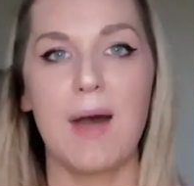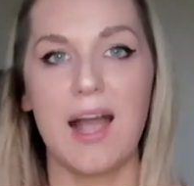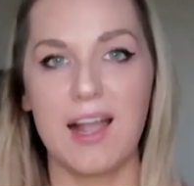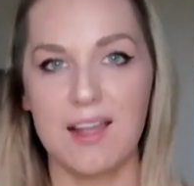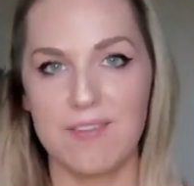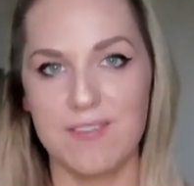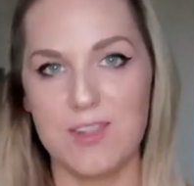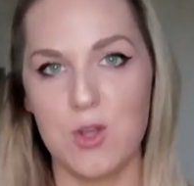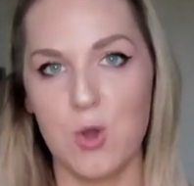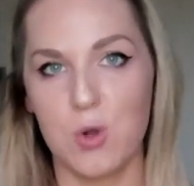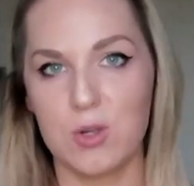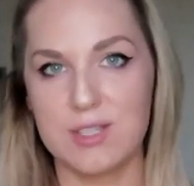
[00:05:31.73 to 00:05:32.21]

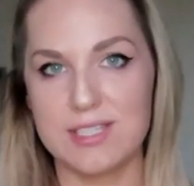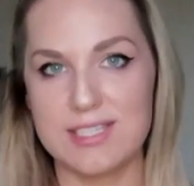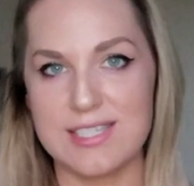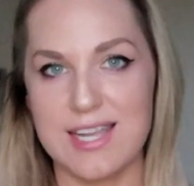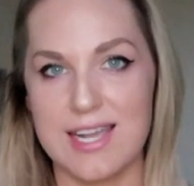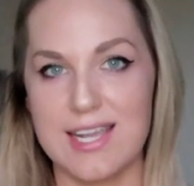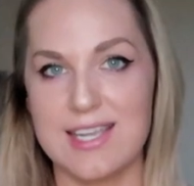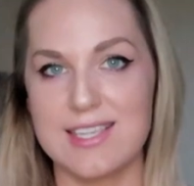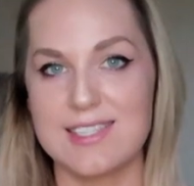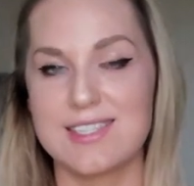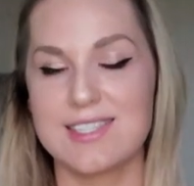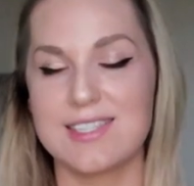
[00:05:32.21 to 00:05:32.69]
Back in the olden
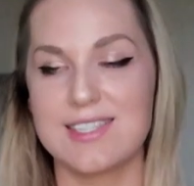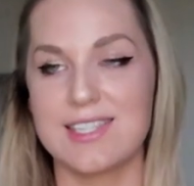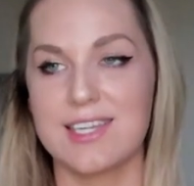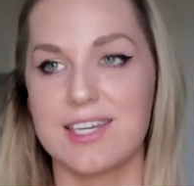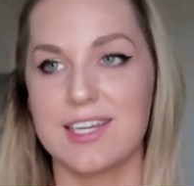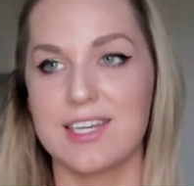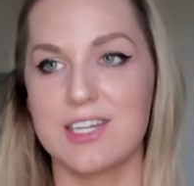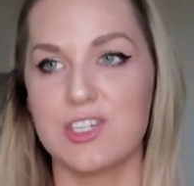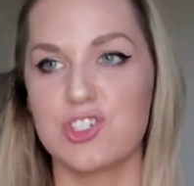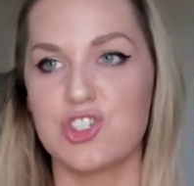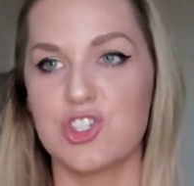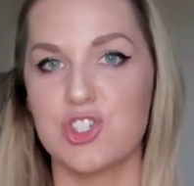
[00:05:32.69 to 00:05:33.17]
days,
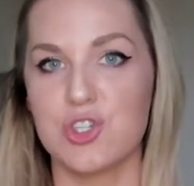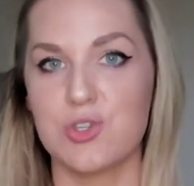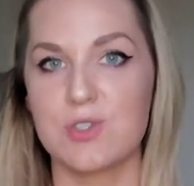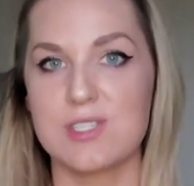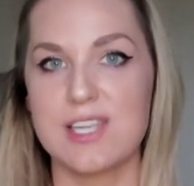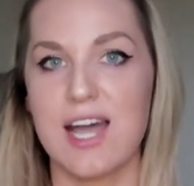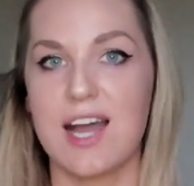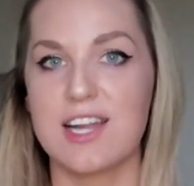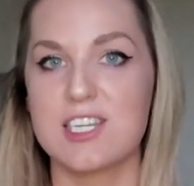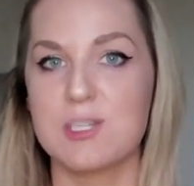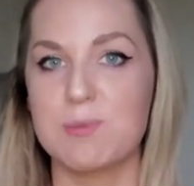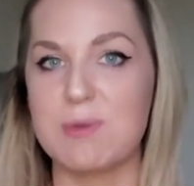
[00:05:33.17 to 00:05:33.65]
the
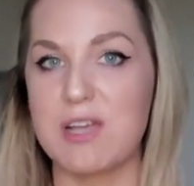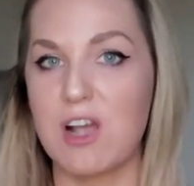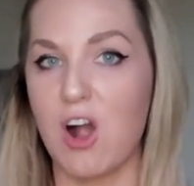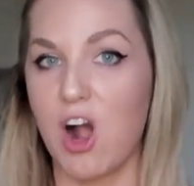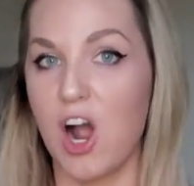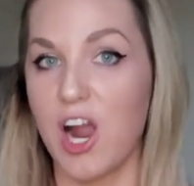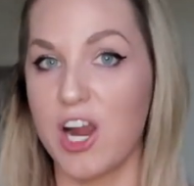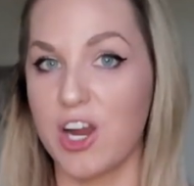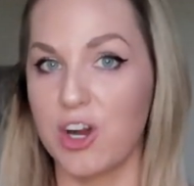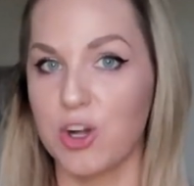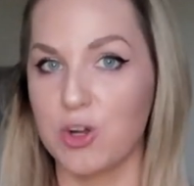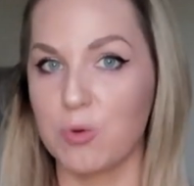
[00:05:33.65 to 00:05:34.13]
shoes had to be
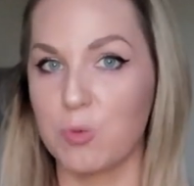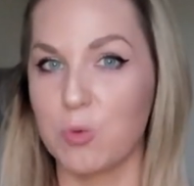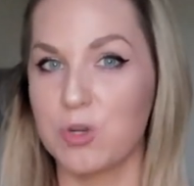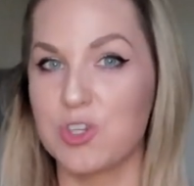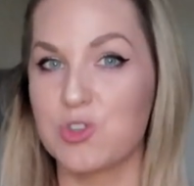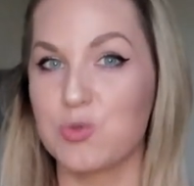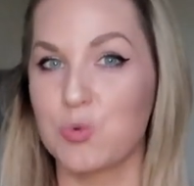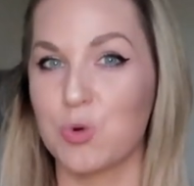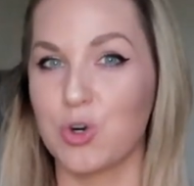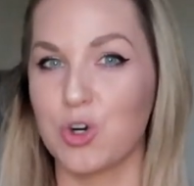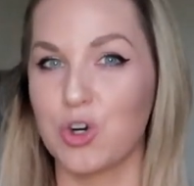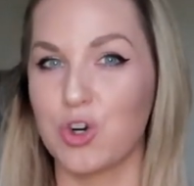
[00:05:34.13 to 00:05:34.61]
iron,
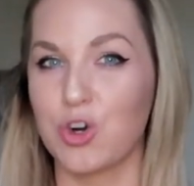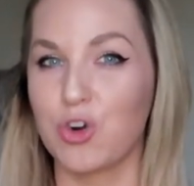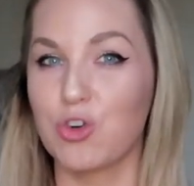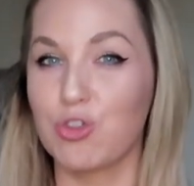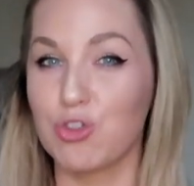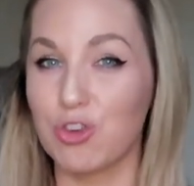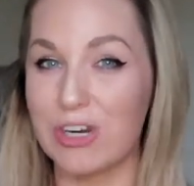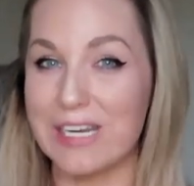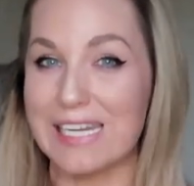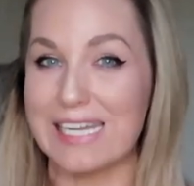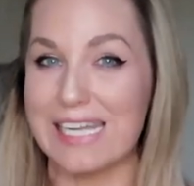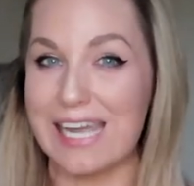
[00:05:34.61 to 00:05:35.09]
which were
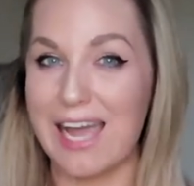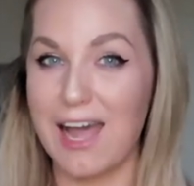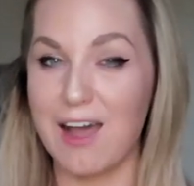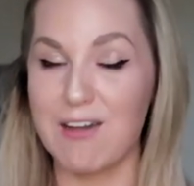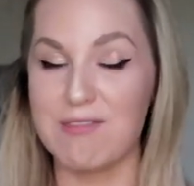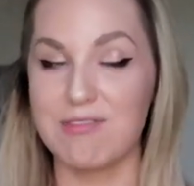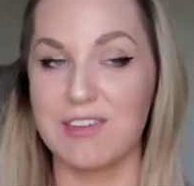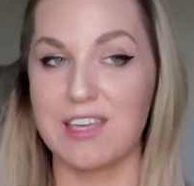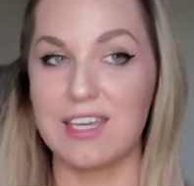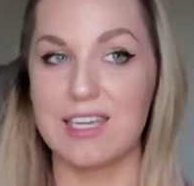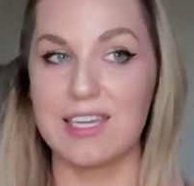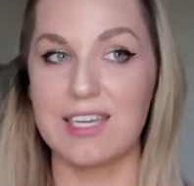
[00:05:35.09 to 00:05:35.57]
really
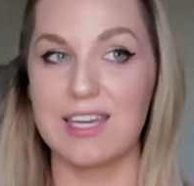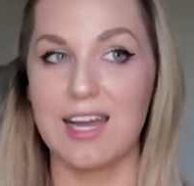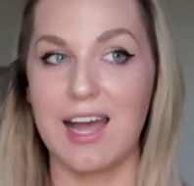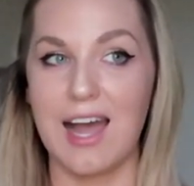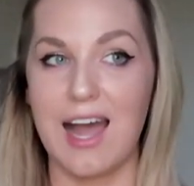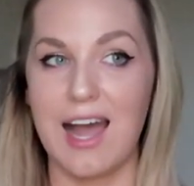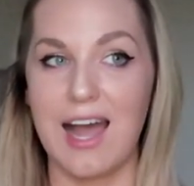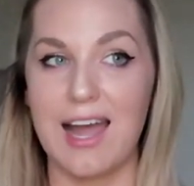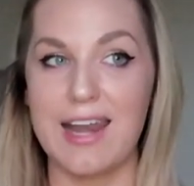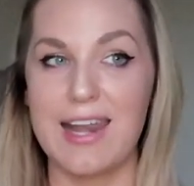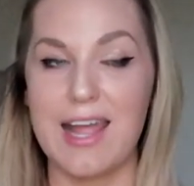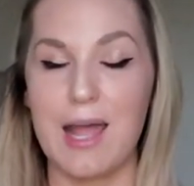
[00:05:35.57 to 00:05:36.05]
heavy,
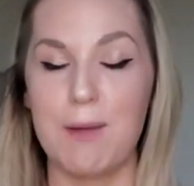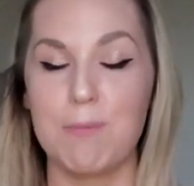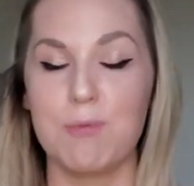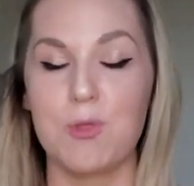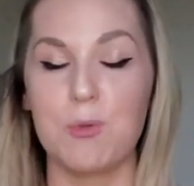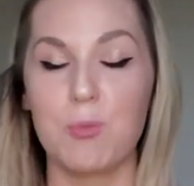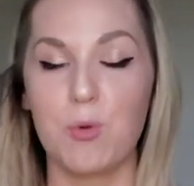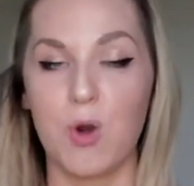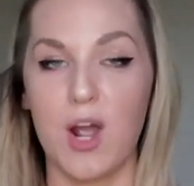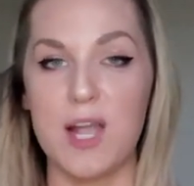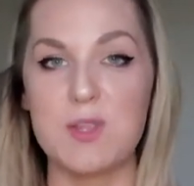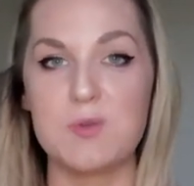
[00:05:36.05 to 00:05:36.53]

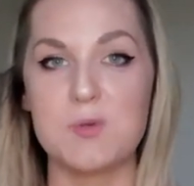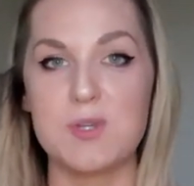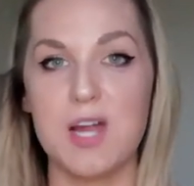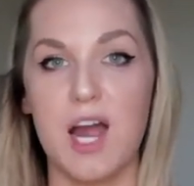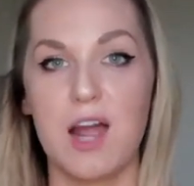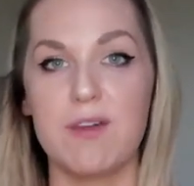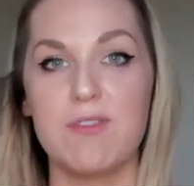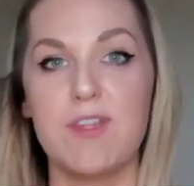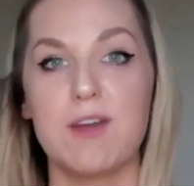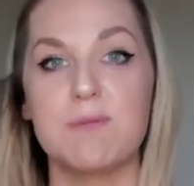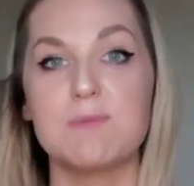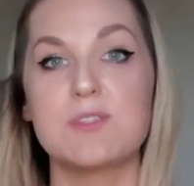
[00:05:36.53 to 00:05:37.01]
and the brides would
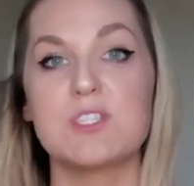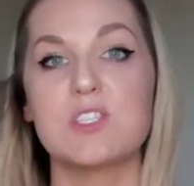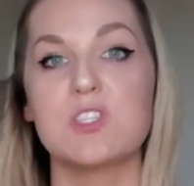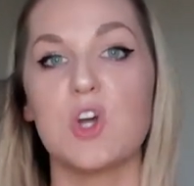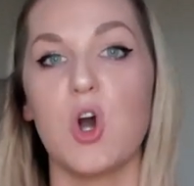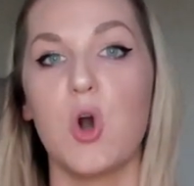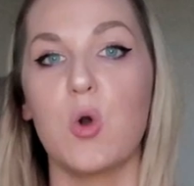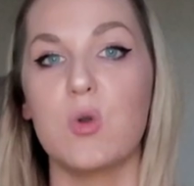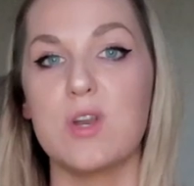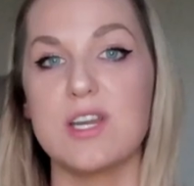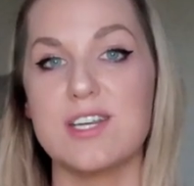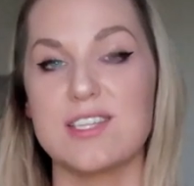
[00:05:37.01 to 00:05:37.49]
have them
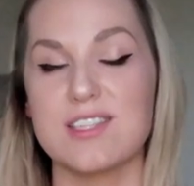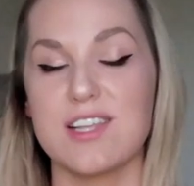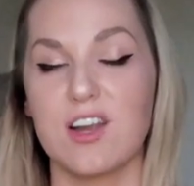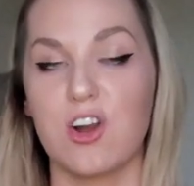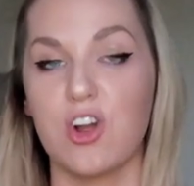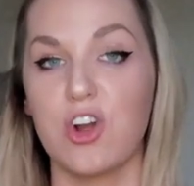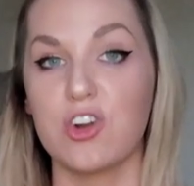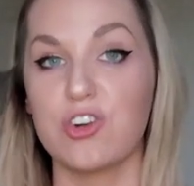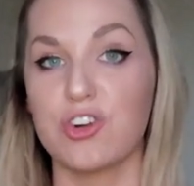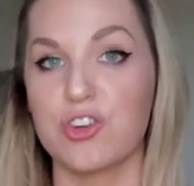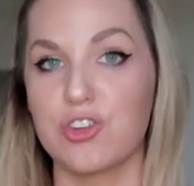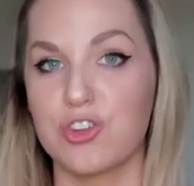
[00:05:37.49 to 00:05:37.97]
sewn into
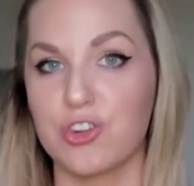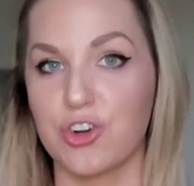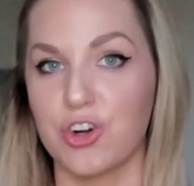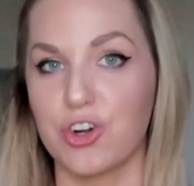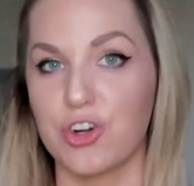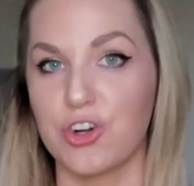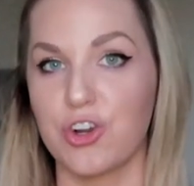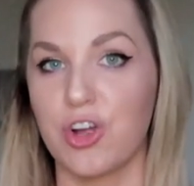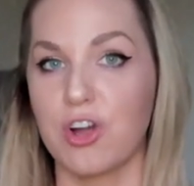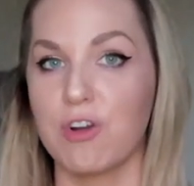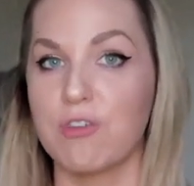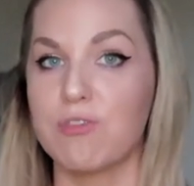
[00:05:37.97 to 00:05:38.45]
their
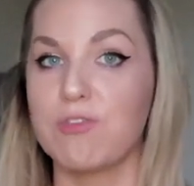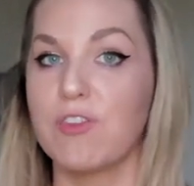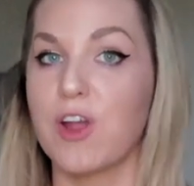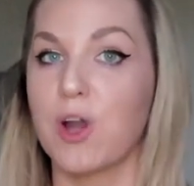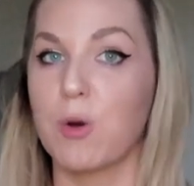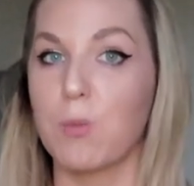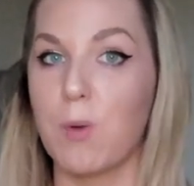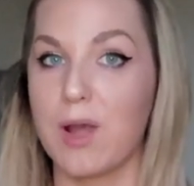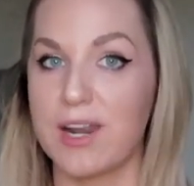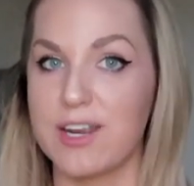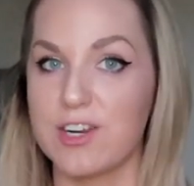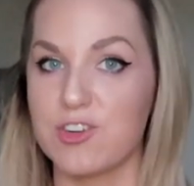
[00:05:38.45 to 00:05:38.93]
underskirt of
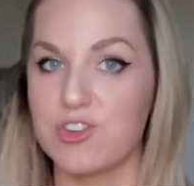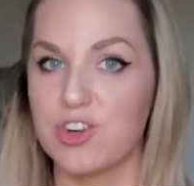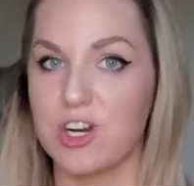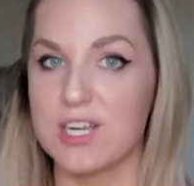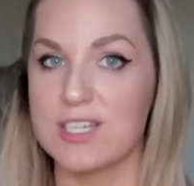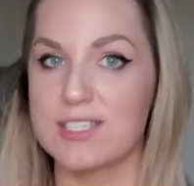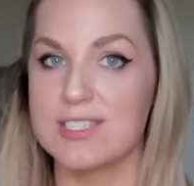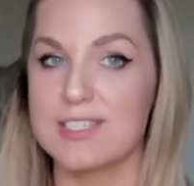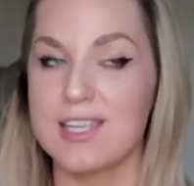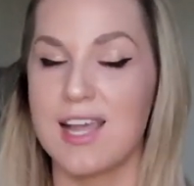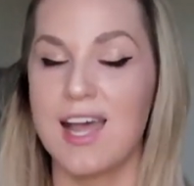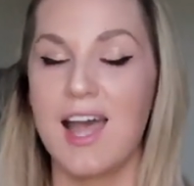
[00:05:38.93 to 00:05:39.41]
their wedding
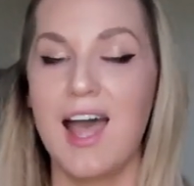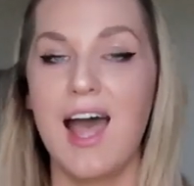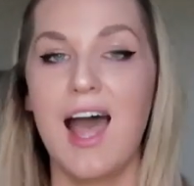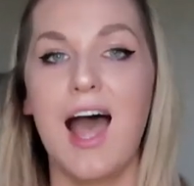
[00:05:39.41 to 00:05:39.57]
dress.